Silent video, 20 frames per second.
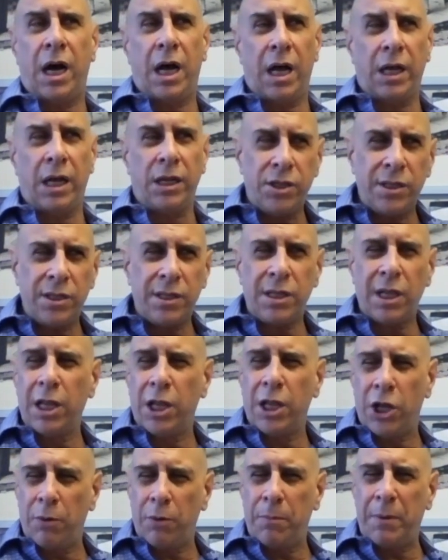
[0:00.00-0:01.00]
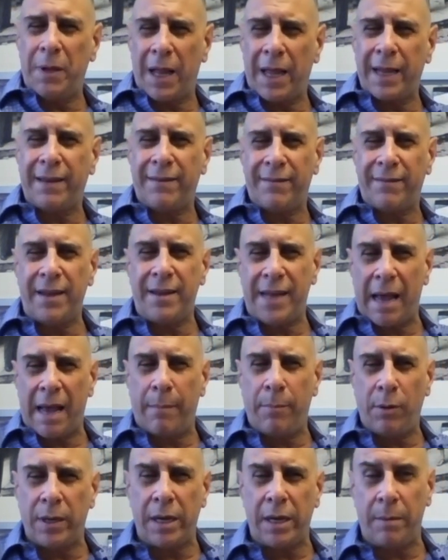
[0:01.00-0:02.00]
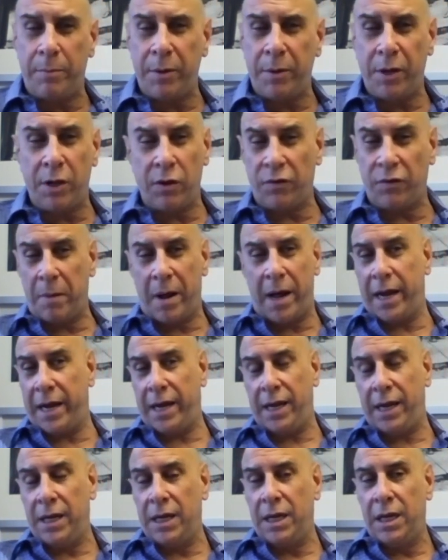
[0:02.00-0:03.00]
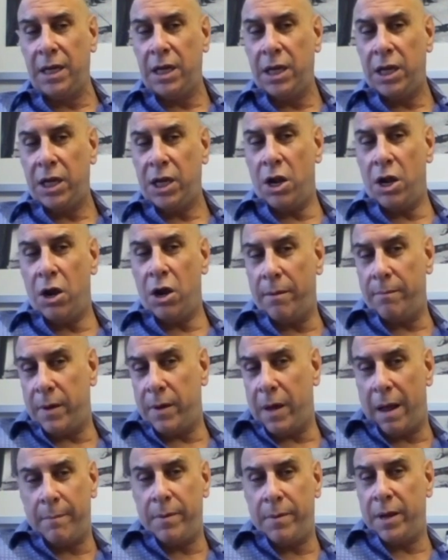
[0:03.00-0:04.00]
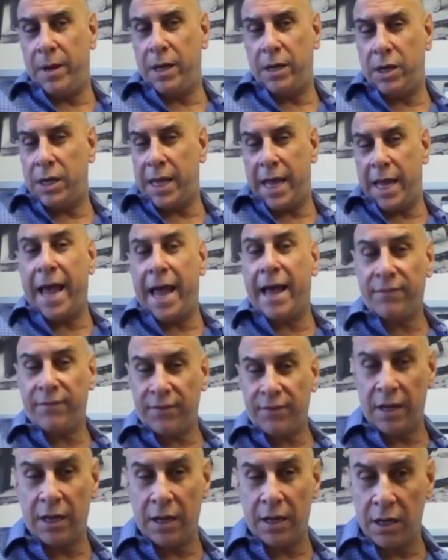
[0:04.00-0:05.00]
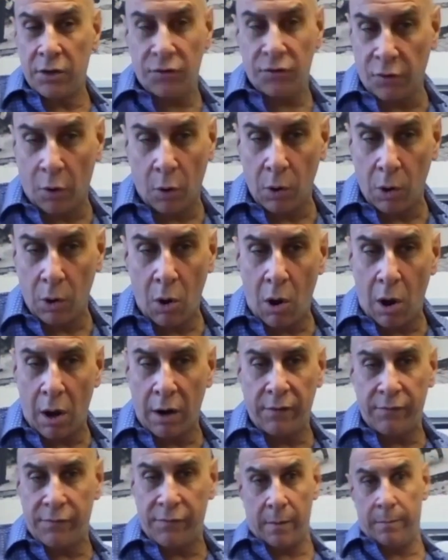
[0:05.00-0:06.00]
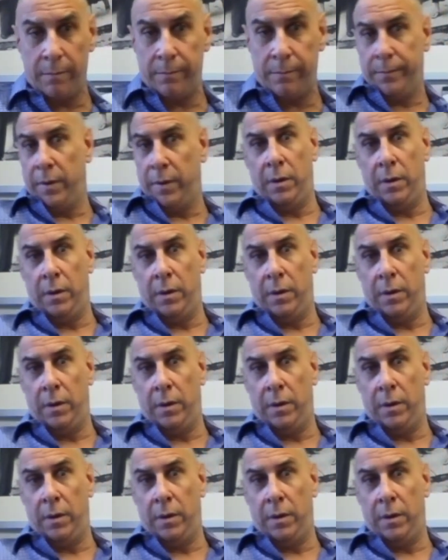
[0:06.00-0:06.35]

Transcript: just a little bit, like I said, dabbled in it because I've been casting so long from